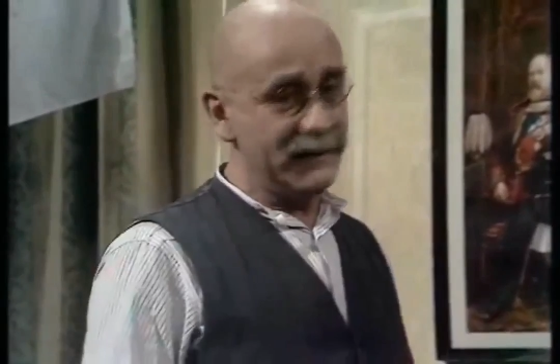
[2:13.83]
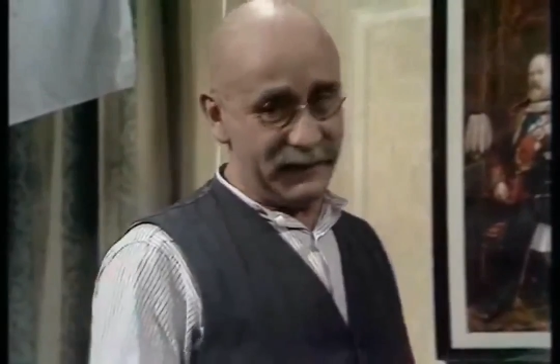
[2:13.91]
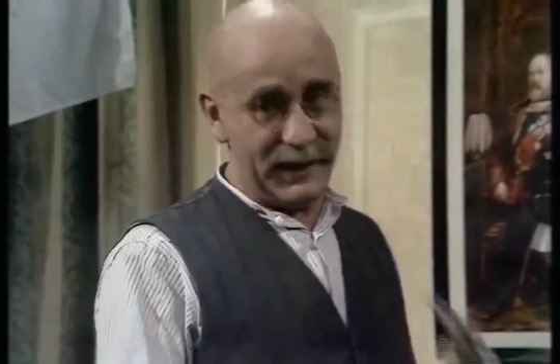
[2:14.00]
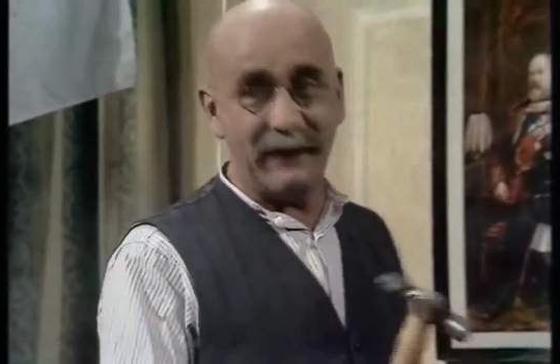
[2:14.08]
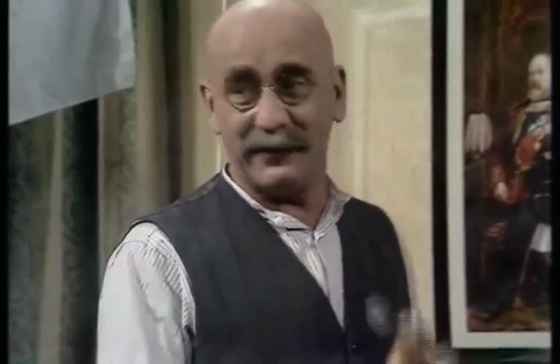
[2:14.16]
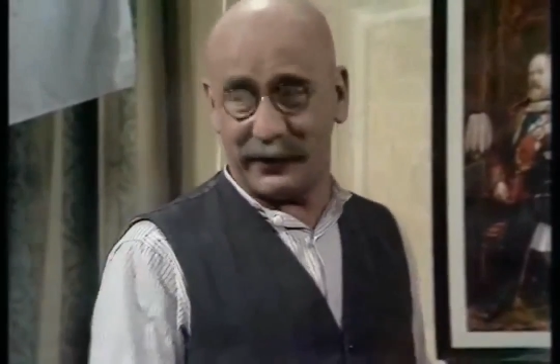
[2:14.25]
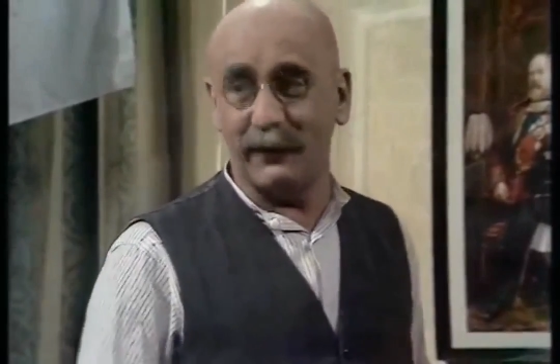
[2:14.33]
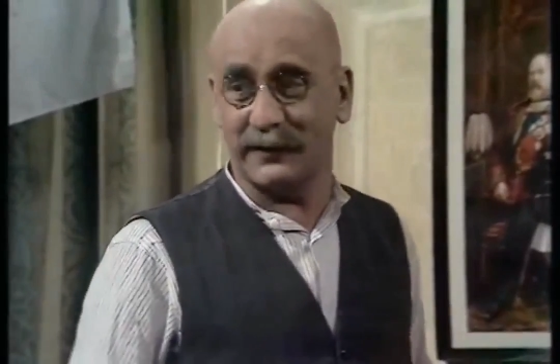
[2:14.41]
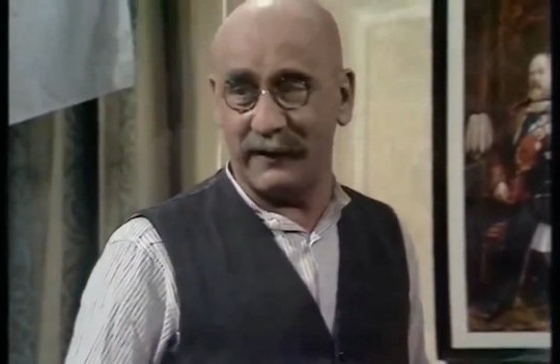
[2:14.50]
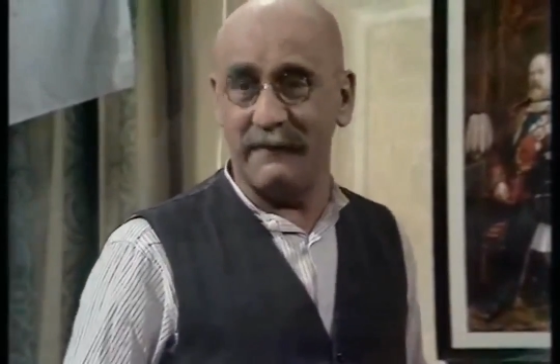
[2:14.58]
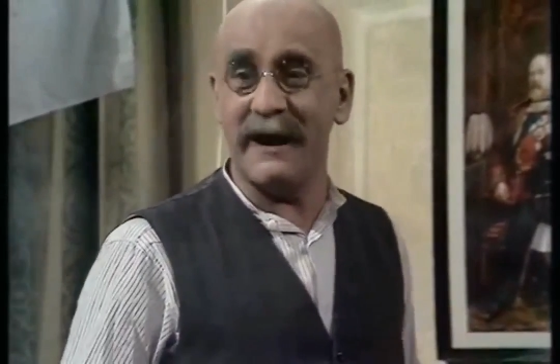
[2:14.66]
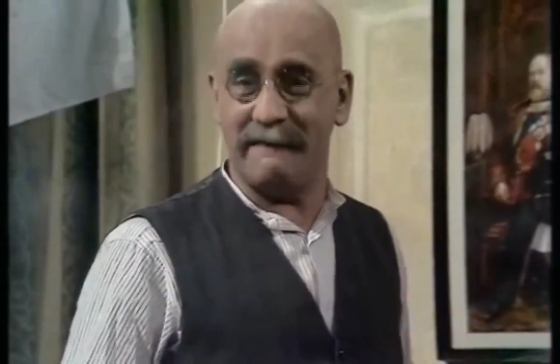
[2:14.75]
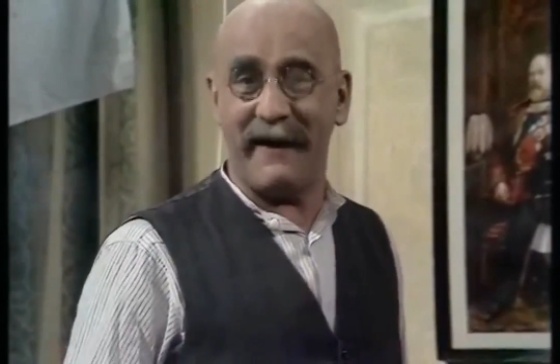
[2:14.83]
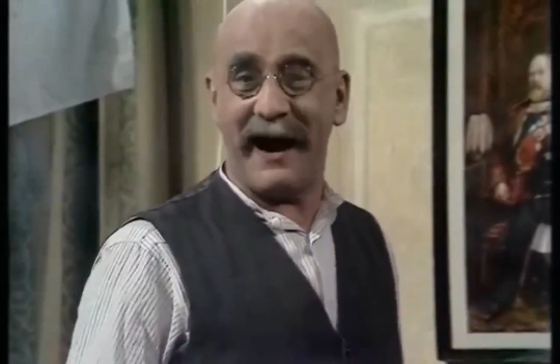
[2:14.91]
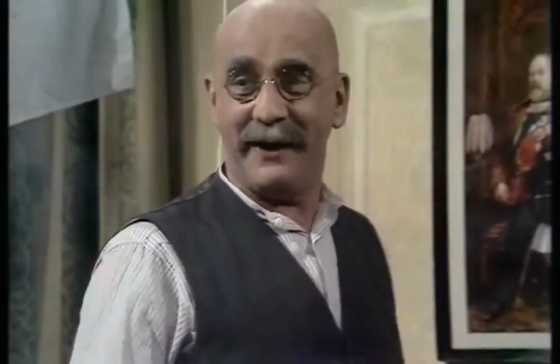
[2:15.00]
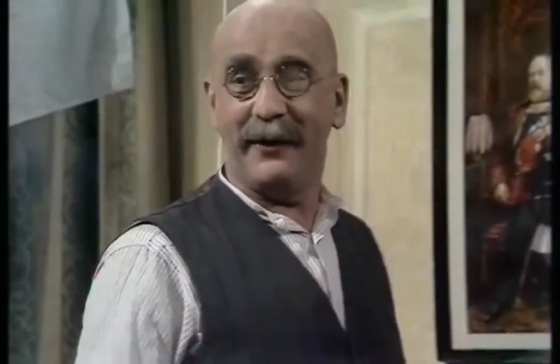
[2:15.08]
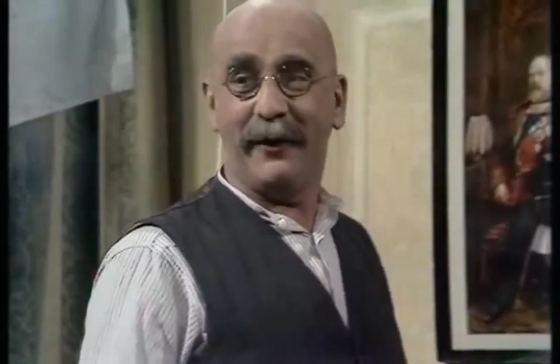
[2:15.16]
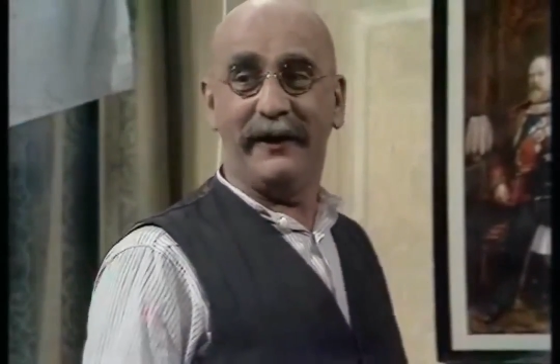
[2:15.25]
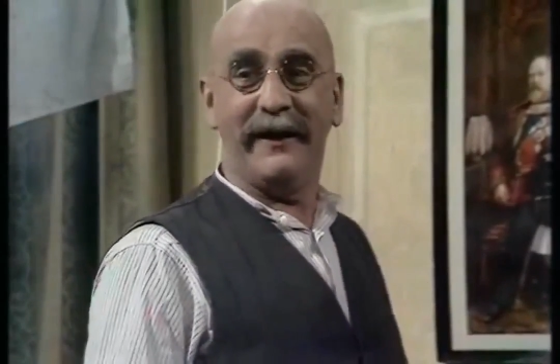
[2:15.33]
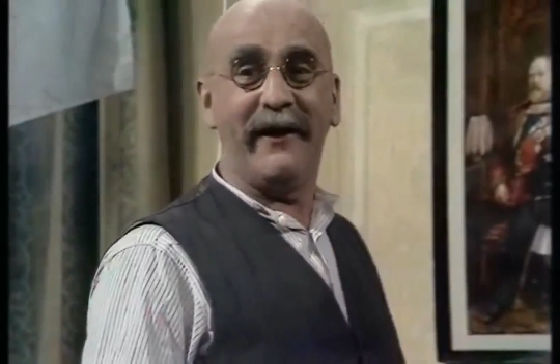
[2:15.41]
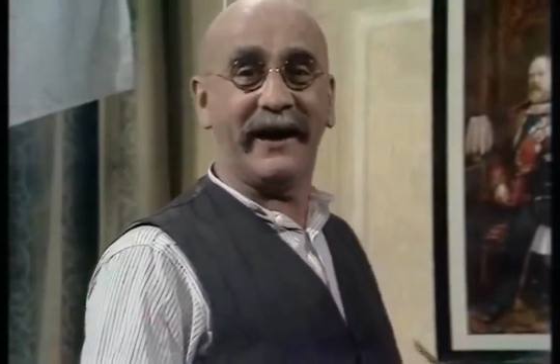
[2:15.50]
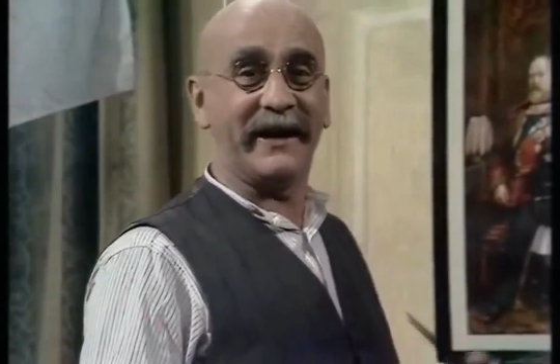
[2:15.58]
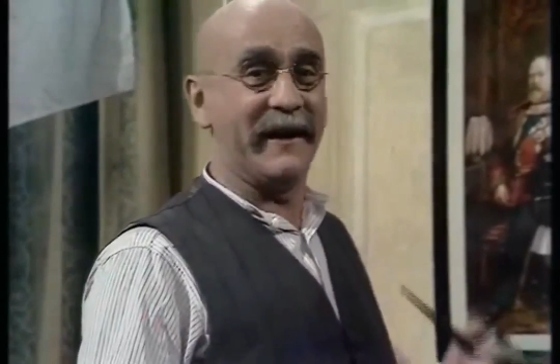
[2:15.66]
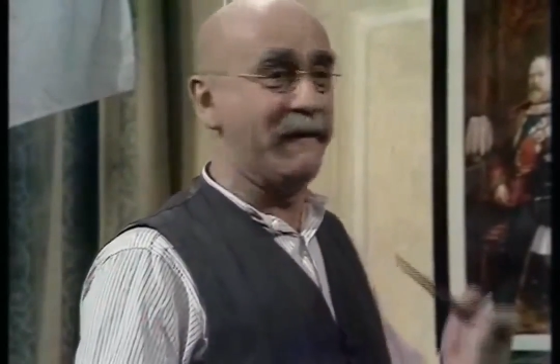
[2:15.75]
So don't talk to me about not
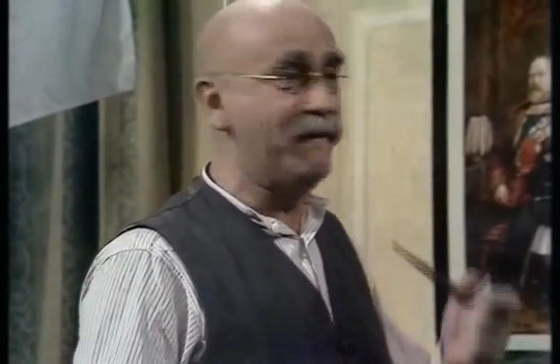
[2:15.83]
liking